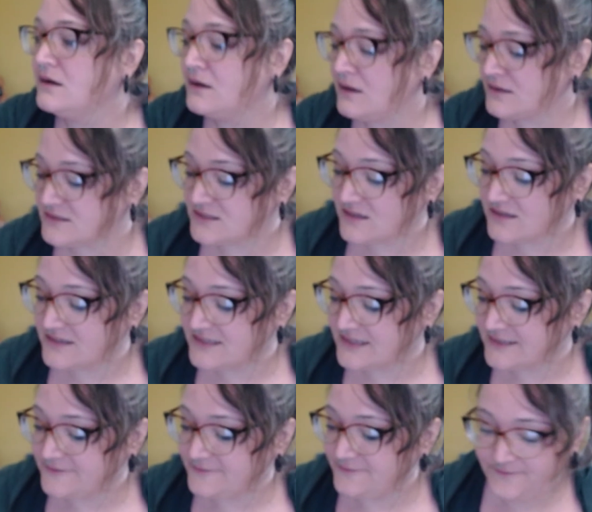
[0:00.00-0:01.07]
That's all I
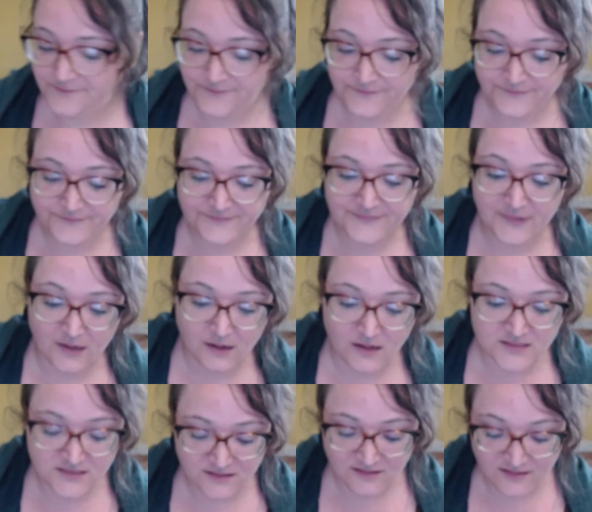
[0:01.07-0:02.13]
did.
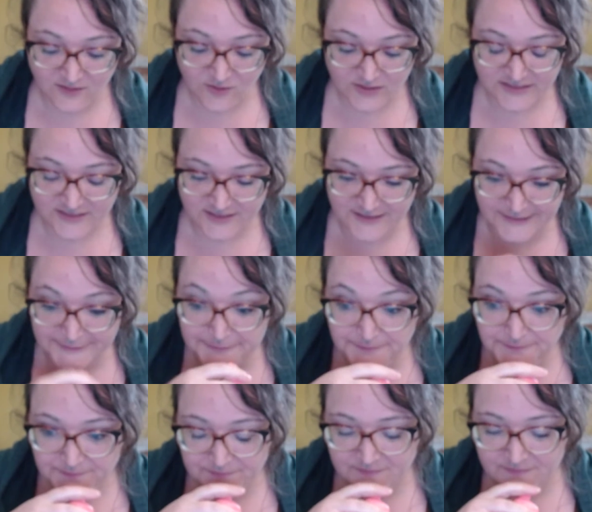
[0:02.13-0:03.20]
I saw the whole internet,
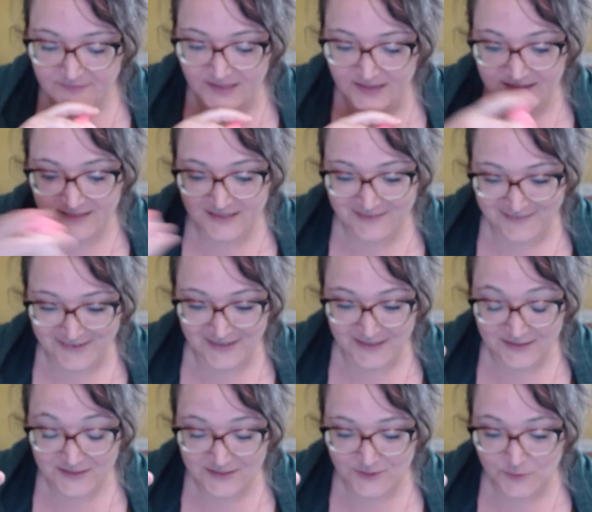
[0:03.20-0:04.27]
and I didn't even
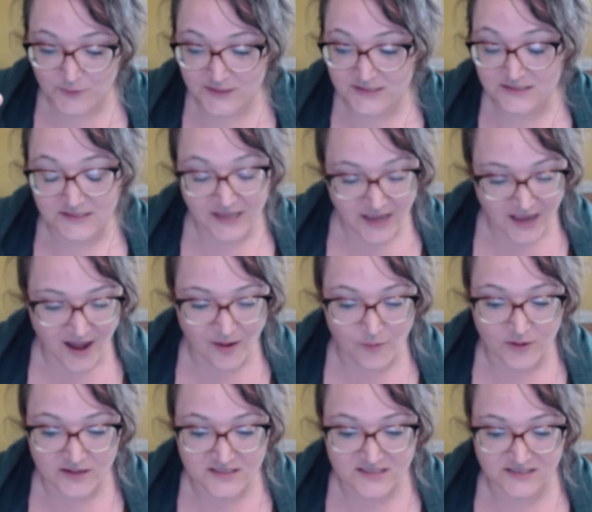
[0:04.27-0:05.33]
need to, because the AI were
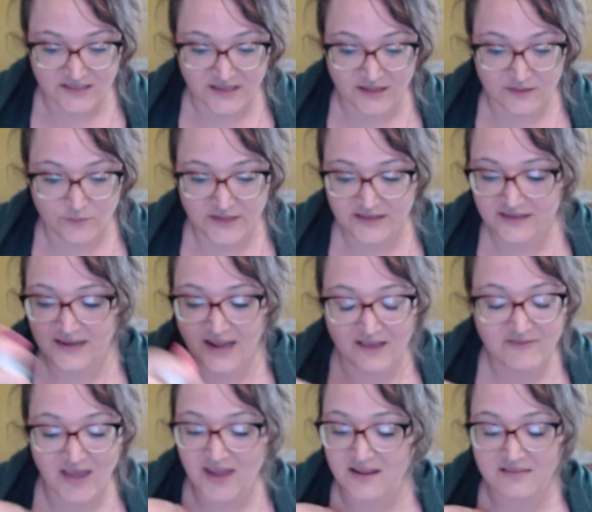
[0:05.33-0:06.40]
going to see it. We didn't have
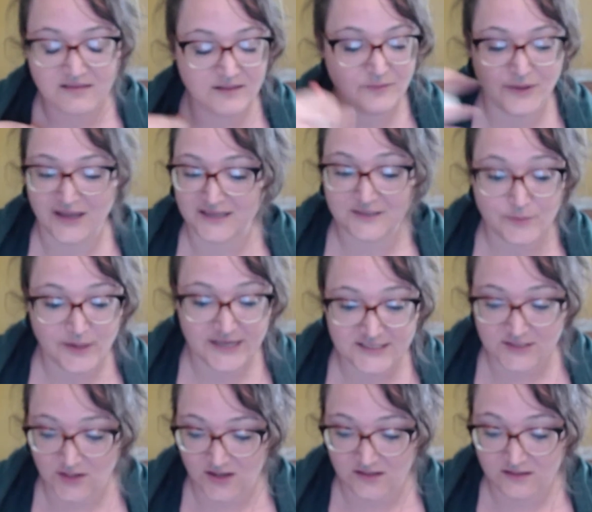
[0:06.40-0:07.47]
anything that we had to pass
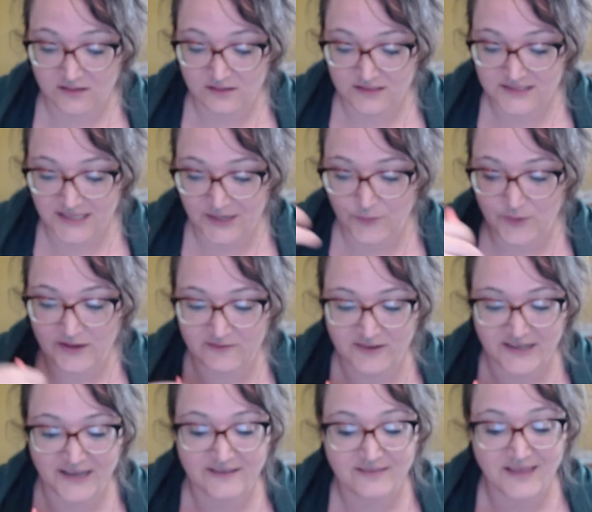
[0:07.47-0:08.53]
on. Does anyone ever
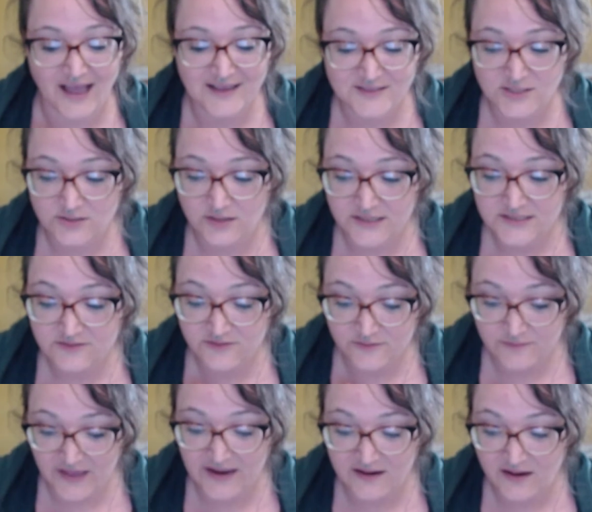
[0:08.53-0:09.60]
get that stress from
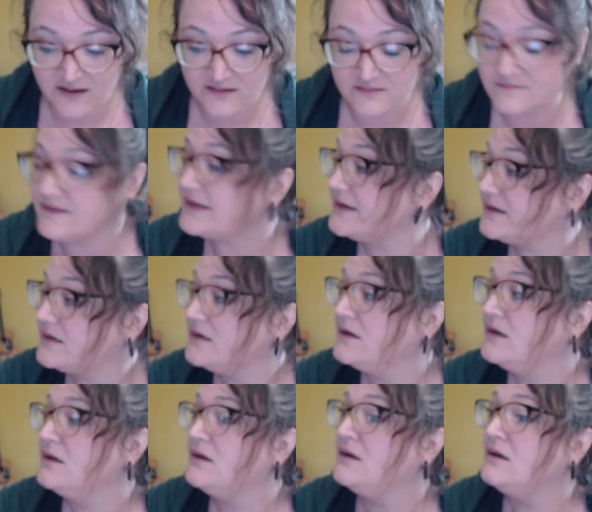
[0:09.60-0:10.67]
that kind of like,
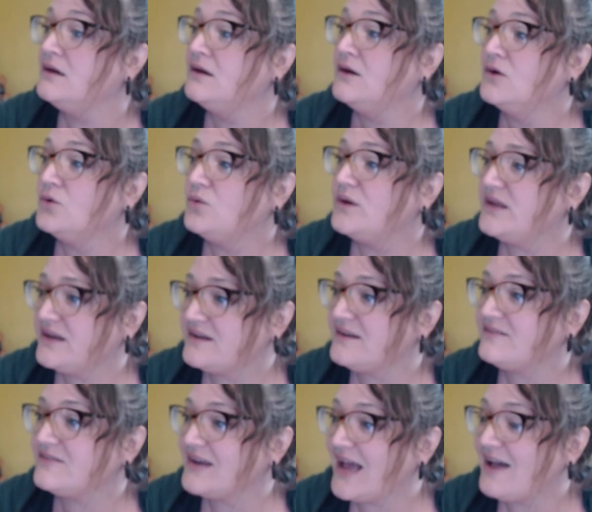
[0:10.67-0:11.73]
we didn't
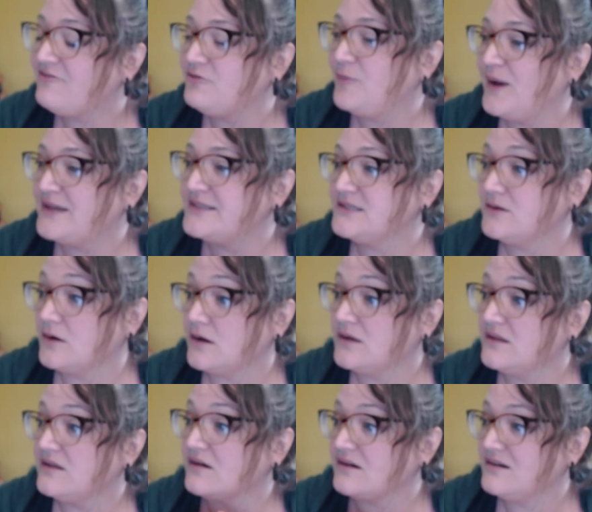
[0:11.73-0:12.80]
even have to pass it on,
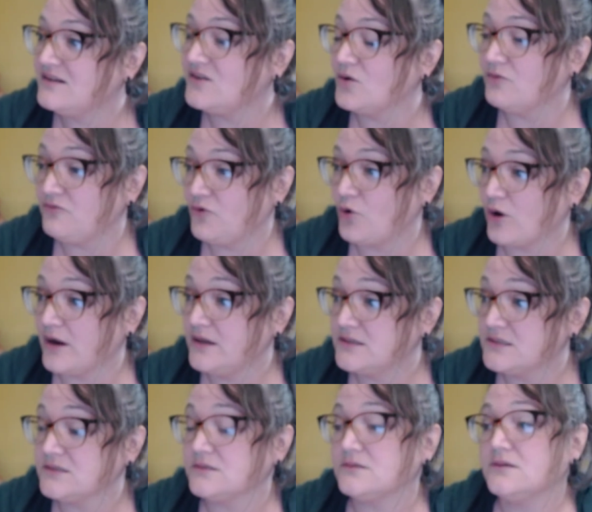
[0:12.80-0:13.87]
they're going to do it for
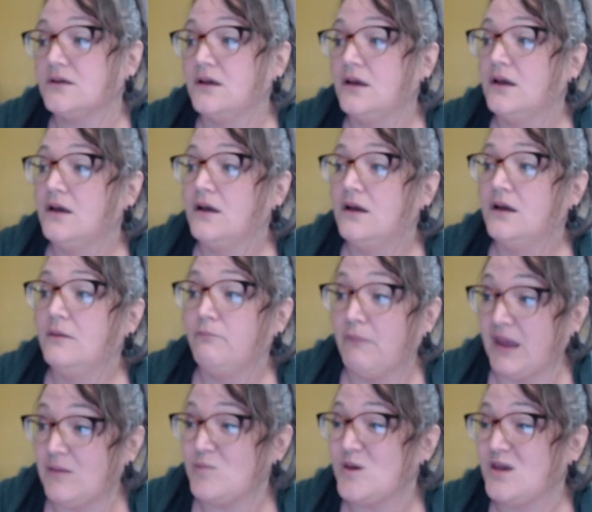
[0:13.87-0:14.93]
us?
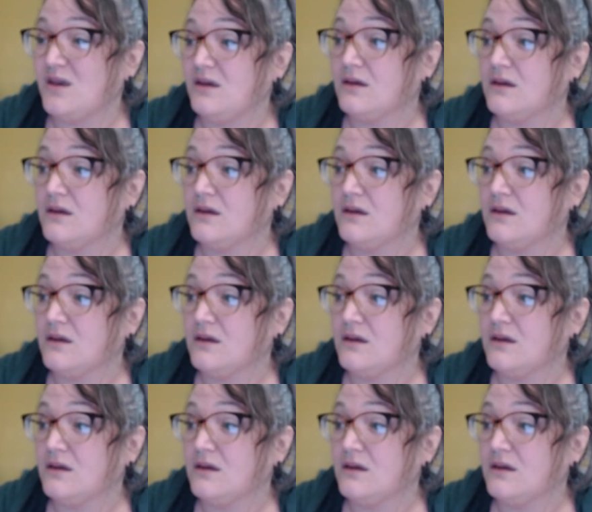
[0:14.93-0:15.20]
Maybe.